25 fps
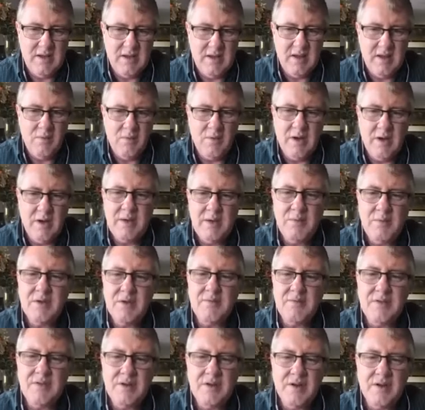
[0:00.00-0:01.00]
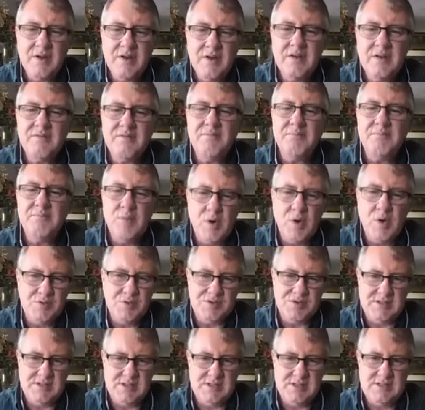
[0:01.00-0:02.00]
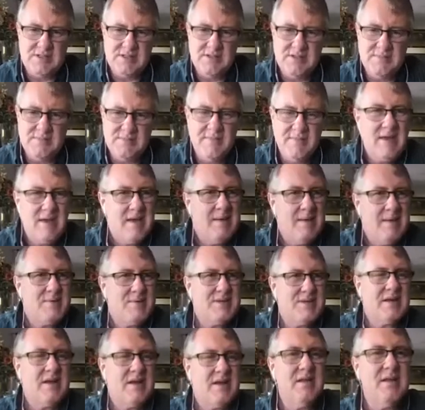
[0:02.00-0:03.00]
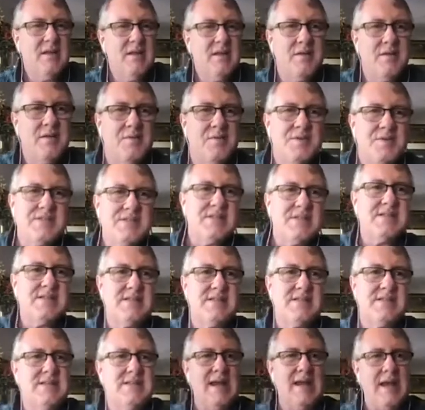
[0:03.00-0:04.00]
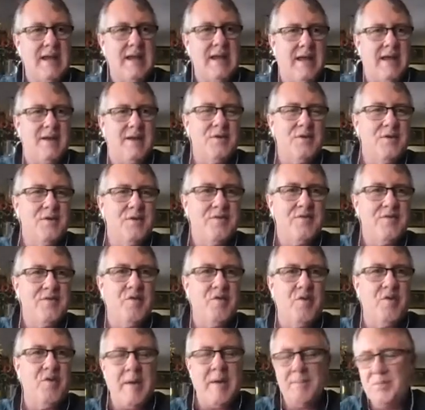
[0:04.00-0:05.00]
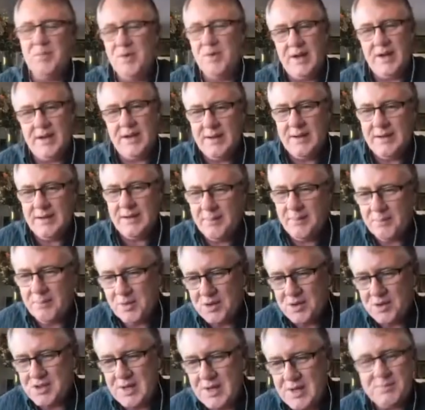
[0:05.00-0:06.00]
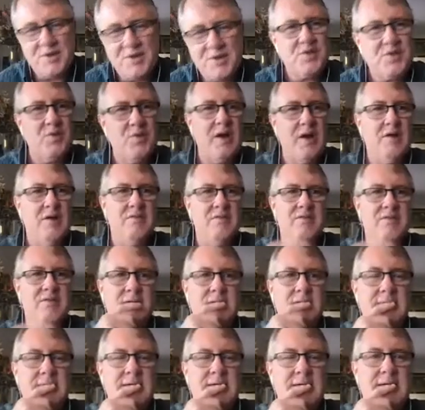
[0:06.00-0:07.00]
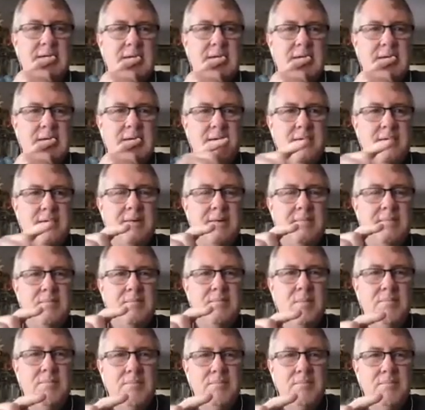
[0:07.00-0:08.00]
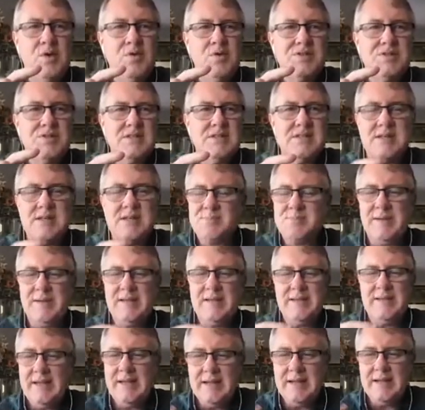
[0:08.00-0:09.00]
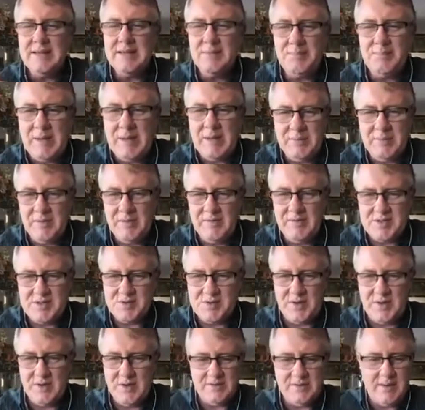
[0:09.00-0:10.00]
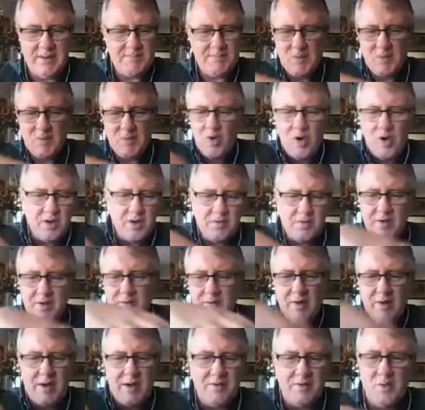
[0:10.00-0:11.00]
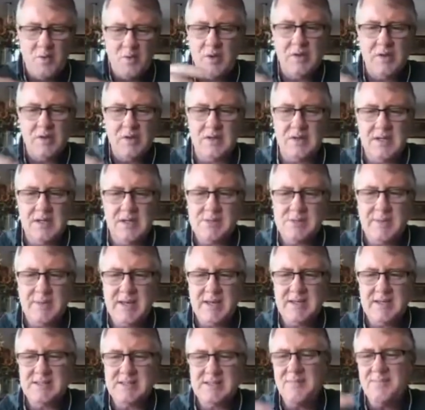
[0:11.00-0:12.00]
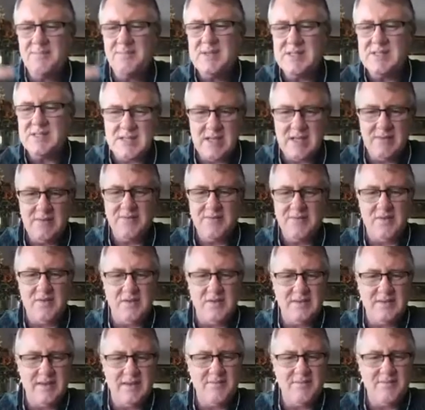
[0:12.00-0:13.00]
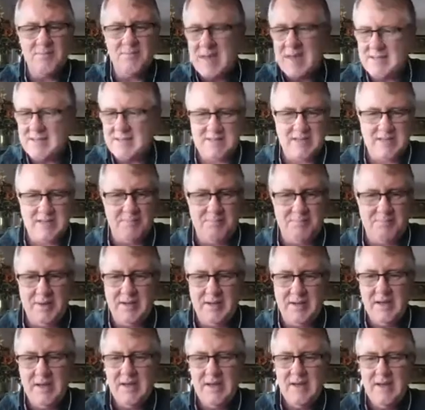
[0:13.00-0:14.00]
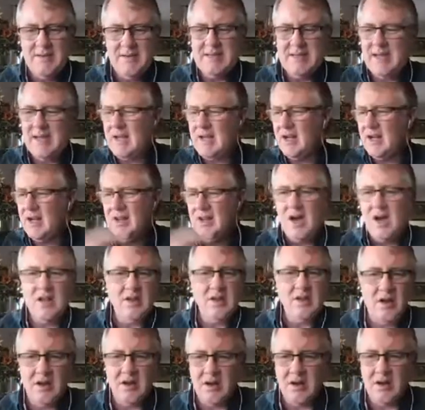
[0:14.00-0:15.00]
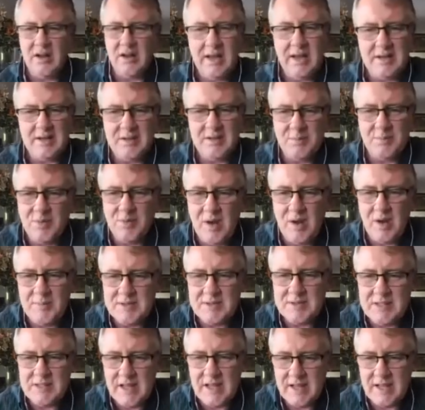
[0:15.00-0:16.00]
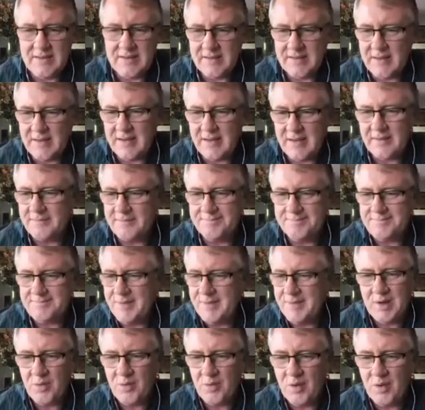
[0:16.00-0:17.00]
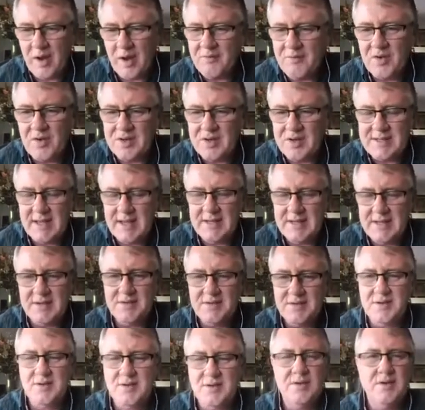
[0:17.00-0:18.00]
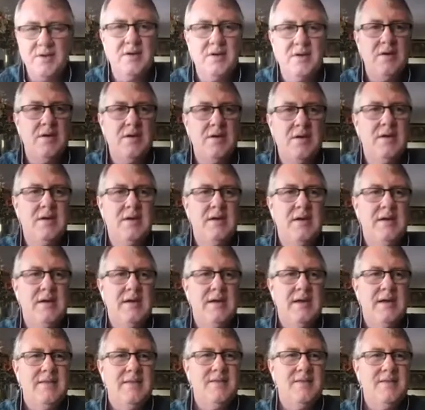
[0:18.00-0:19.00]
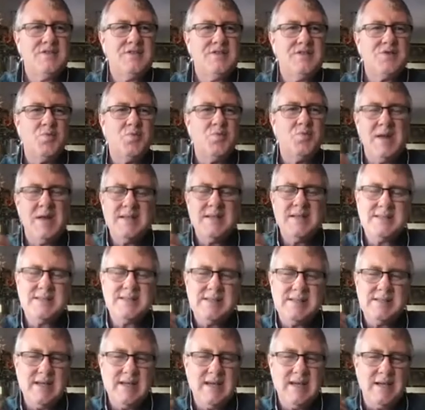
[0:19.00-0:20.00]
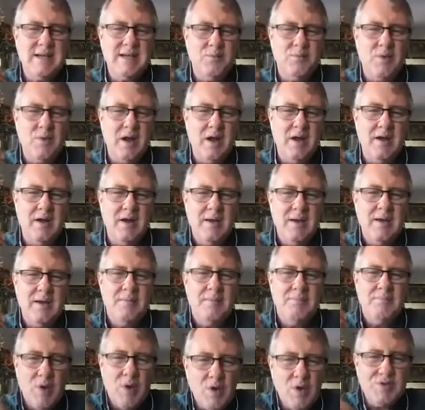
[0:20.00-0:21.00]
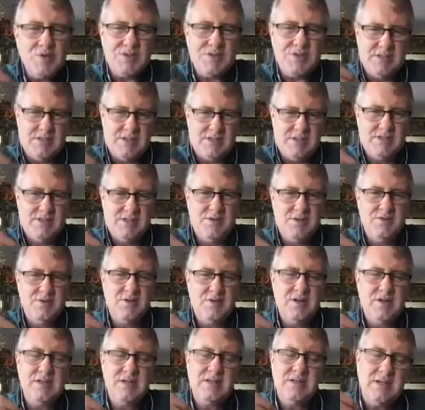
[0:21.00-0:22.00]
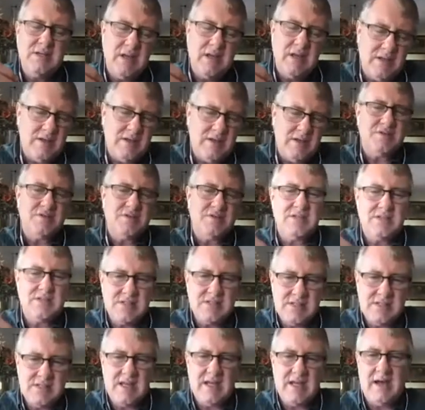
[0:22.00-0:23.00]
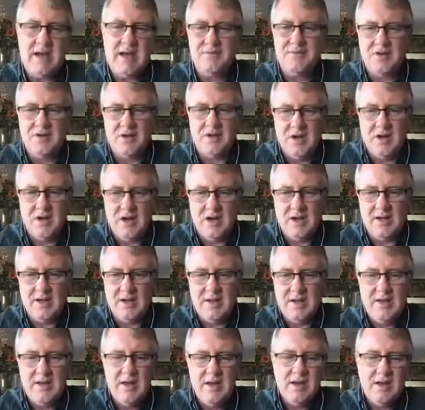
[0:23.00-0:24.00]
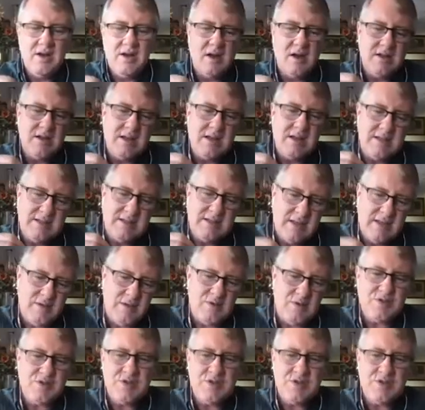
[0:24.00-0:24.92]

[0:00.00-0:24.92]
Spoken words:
where he would have learned of Moses. And particularly there was this scene, I don't know if you remember it, in Numbers chapter 12. Moses has been leading the people of Israel, and they've been wandering around the wilderness because they've been sinful and they've messed up and taken a lot longer to get to the promised land than they, were ever intended to. And there's this one scene where Moses, who continues to seek after God, God continues to